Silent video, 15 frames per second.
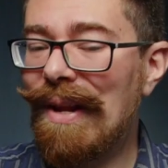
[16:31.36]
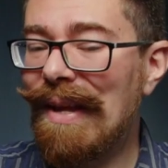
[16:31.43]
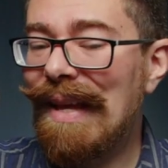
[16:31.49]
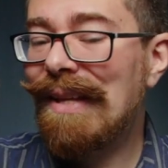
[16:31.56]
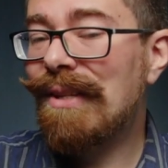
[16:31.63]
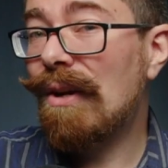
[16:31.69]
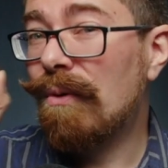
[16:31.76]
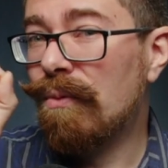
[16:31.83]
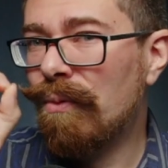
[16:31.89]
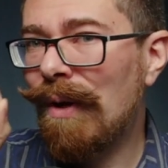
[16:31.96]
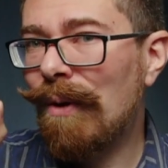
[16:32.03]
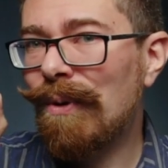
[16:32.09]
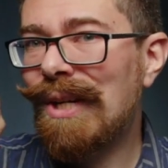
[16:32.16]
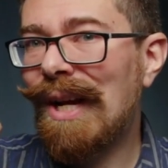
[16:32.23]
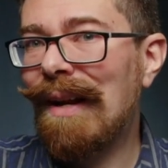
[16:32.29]
it is a
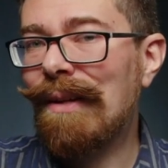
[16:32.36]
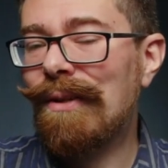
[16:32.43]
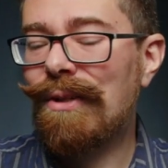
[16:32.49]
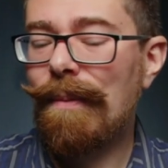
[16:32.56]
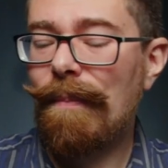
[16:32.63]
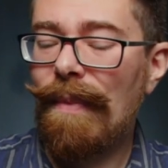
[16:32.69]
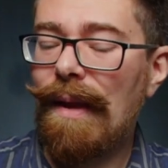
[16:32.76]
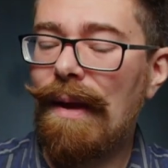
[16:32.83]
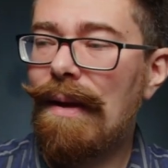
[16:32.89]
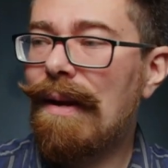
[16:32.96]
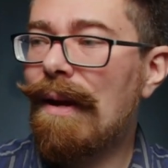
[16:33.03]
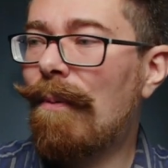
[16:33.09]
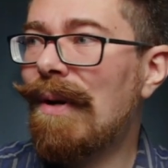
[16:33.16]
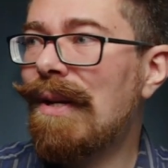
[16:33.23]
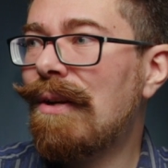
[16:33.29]
real challenge.
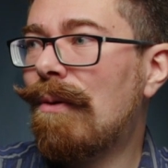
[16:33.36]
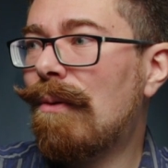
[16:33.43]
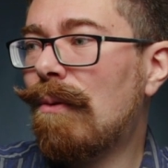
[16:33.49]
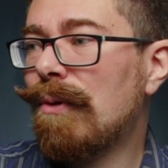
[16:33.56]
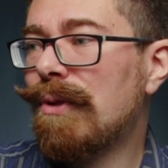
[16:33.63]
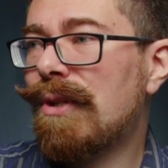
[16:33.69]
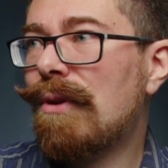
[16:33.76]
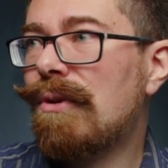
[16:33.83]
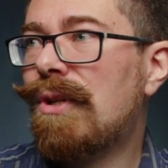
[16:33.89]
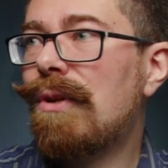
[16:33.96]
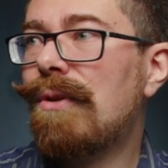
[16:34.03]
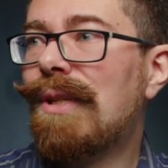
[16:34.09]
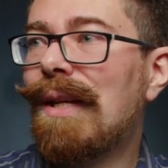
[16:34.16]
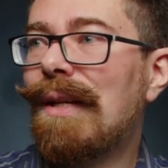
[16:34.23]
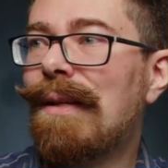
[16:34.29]
Now, when you're also
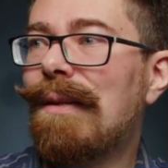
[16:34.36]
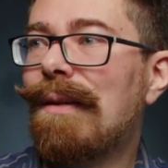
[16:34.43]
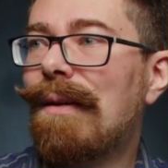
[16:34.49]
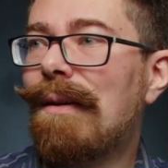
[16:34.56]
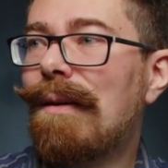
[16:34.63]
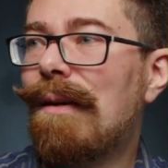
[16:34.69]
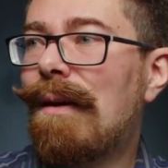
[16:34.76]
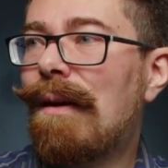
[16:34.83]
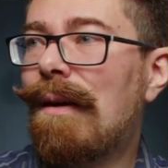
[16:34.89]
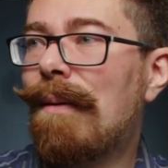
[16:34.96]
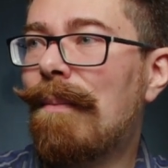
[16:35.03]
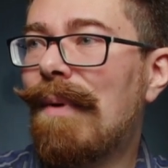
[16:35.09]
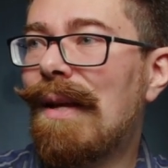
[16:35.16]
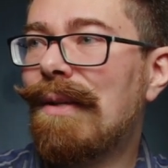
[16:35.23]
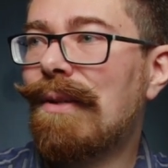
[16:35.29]
shooting,
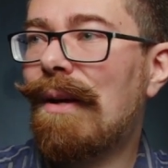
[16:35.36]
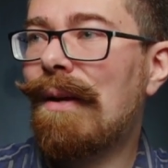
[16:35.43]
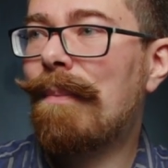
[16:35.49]
as I